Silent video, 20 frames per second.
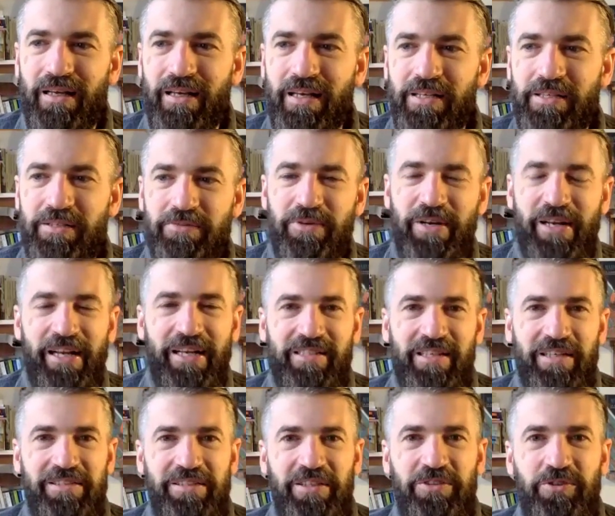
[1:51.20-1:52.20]
is really
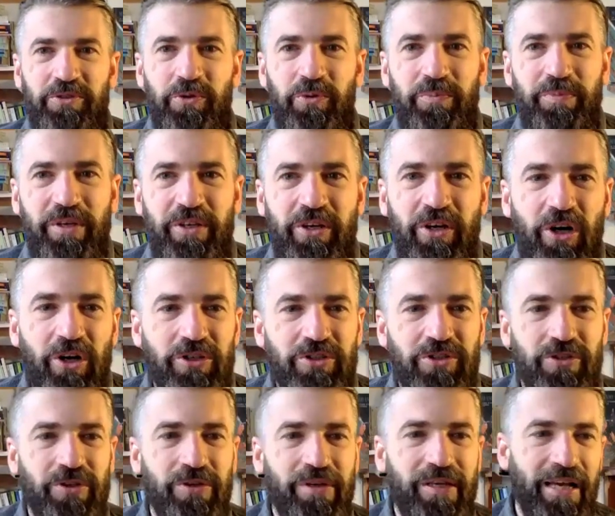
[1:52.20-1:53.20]
exciting too,
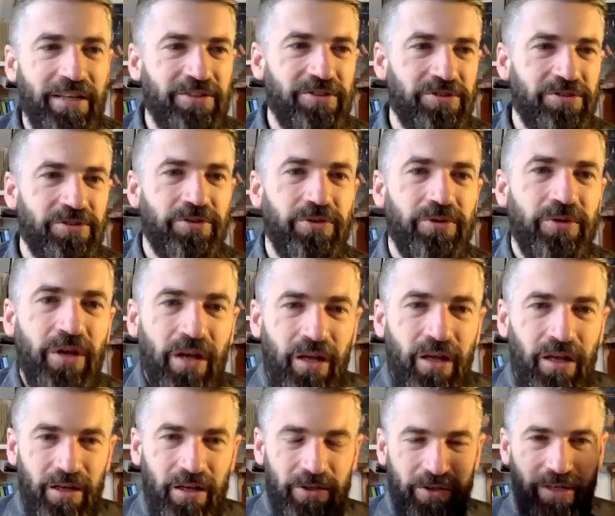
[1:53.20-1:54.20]
because you get to
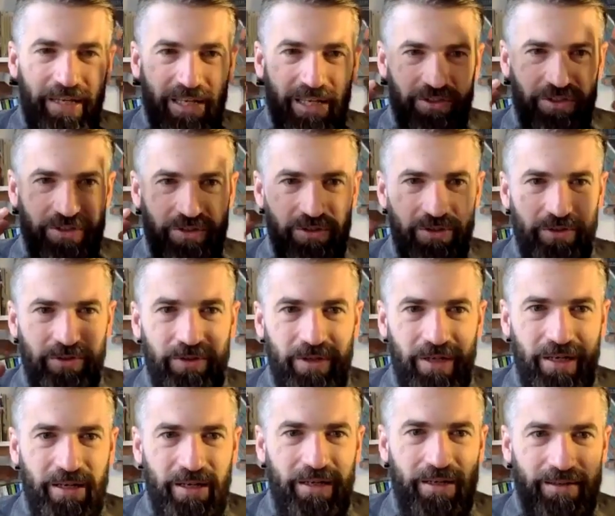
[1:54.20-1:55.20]

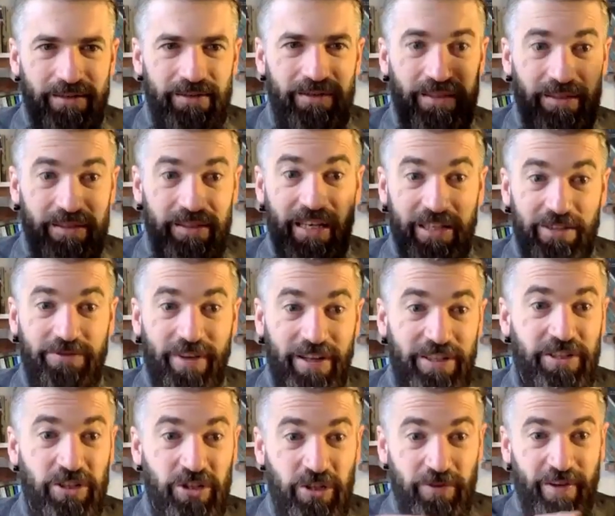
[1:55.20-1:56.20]
the
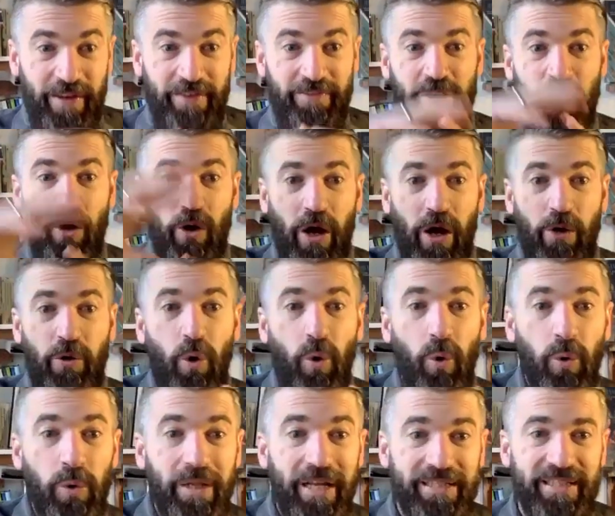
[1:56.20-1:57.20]
advantage of having a
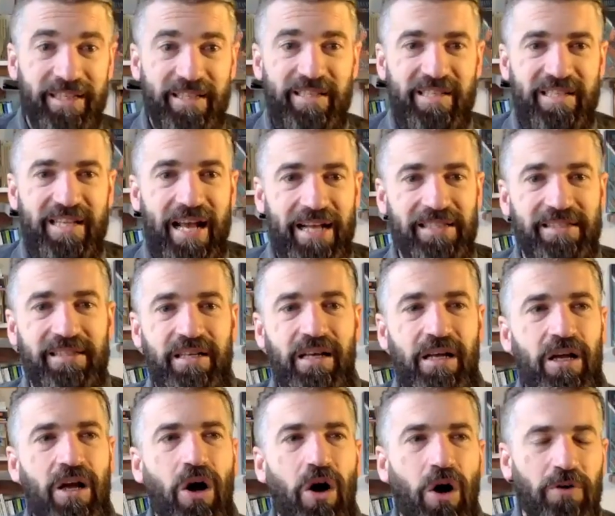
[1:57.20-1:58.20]
whole other set
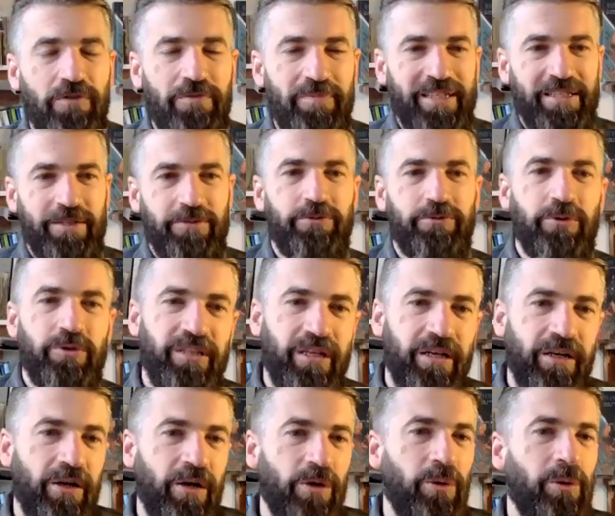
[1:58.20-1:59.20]
of metaphors, a
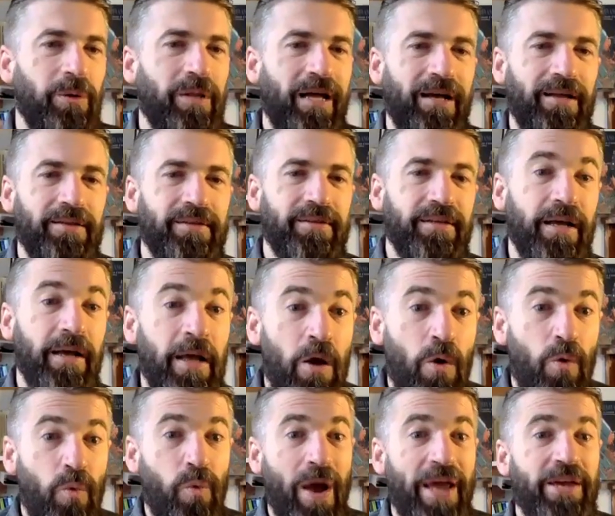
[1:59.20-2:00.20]
whole other
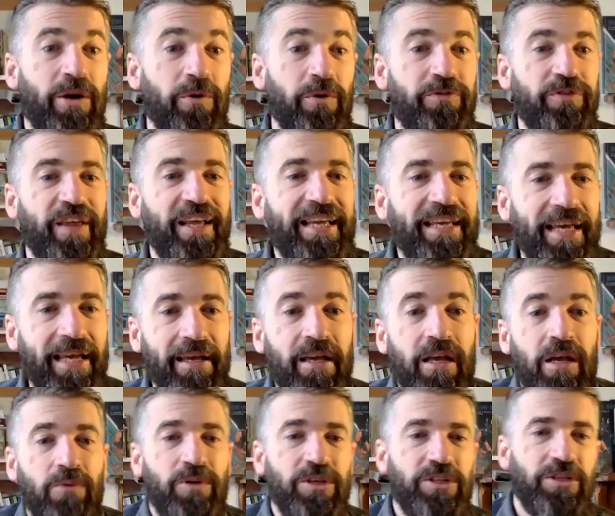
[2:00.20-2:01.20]
way of thinking,
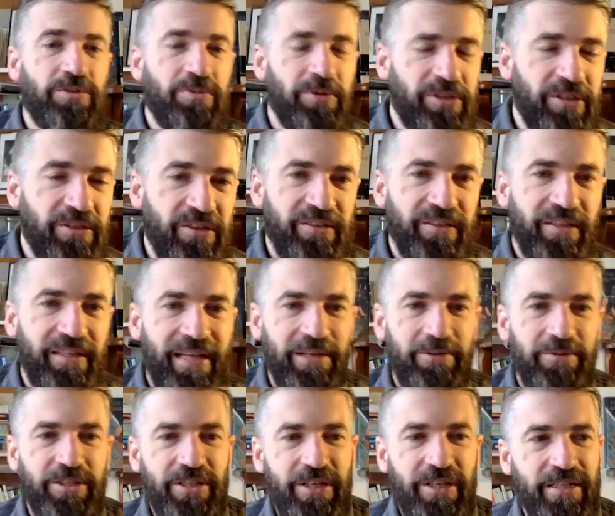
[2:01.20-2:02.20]
which is what another
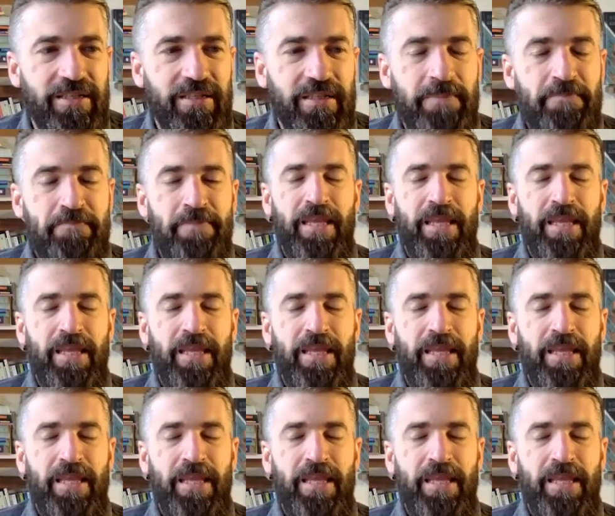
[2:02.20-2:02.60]
language is.